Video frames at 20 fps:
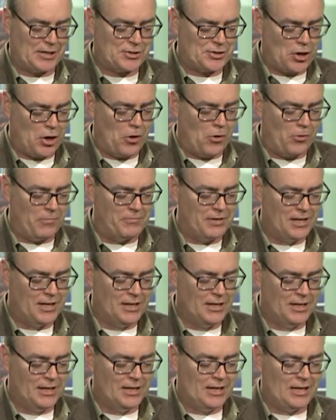us home,
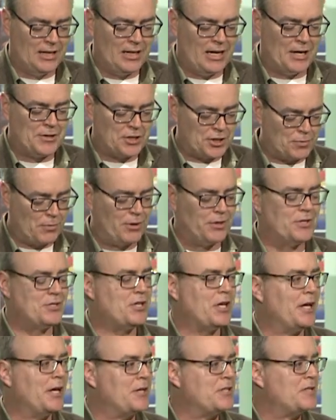I just wanted to
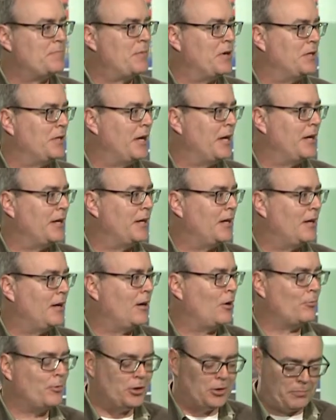say it's been
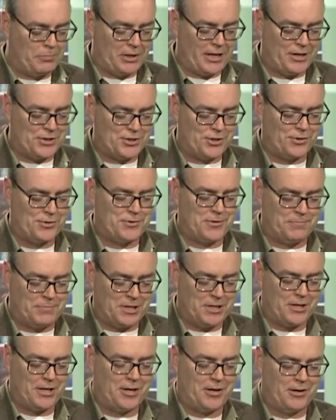a real pleasure to
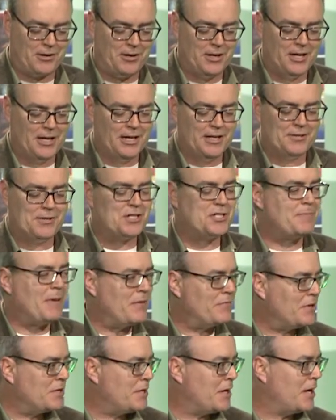be here, to
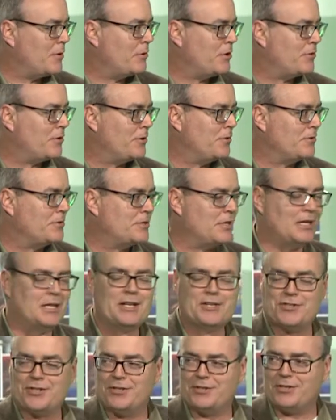spend the day with you, to
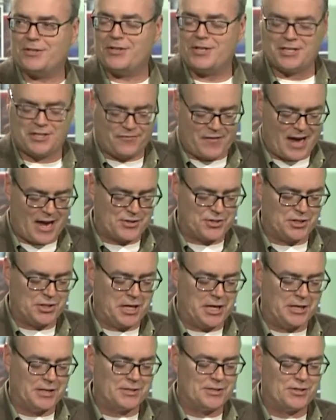listen to these
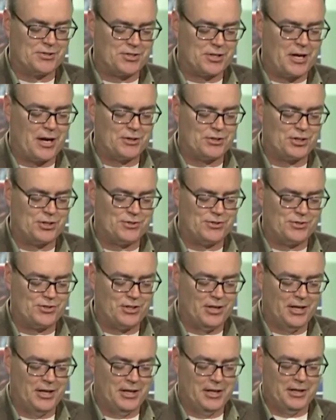fascinating
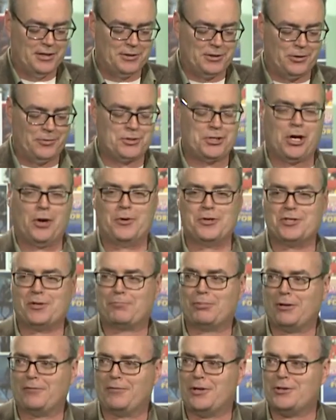discussions. You know, it's always a
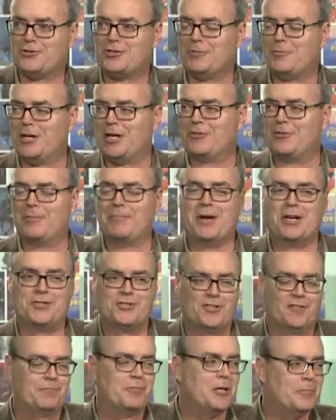privilege to be in the
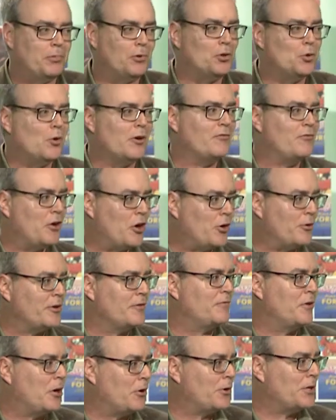midst of people who are very,
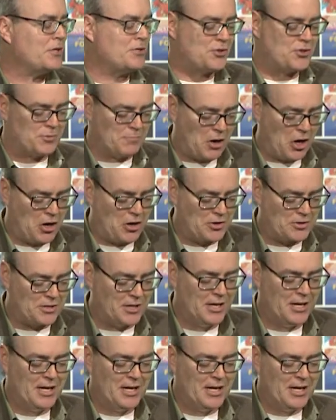very smart